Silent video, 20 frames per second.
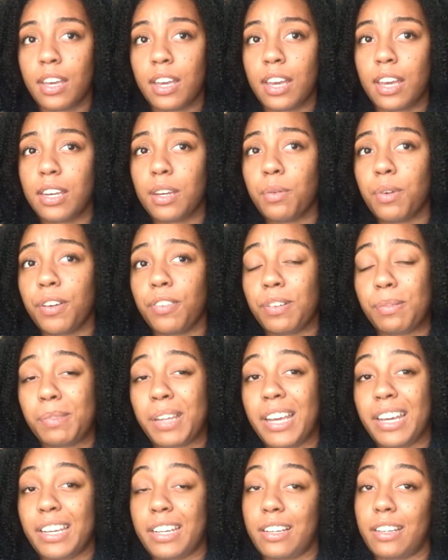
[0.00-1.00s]
Anywhere from
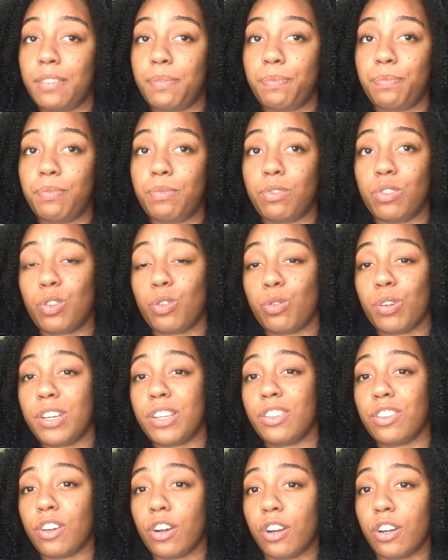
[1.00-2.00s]
like
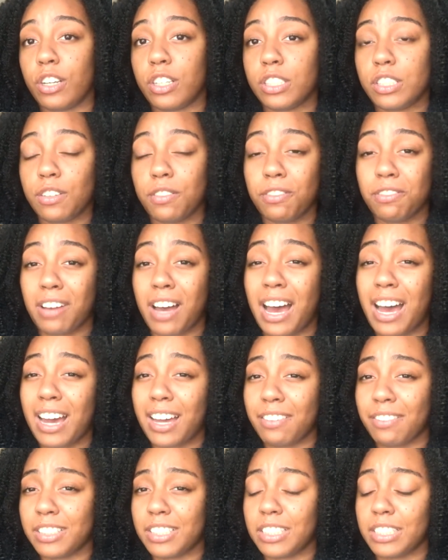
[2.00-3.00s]
3:30 to
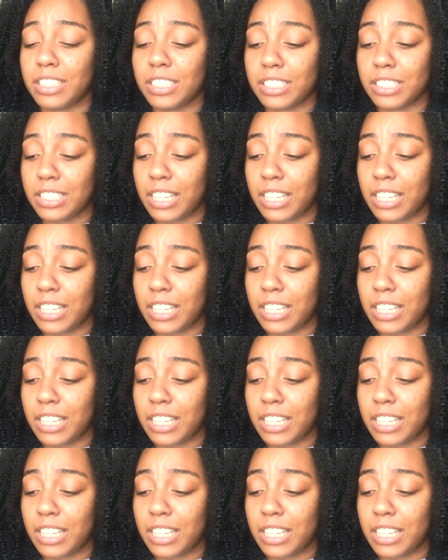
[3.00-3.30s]
5 is a good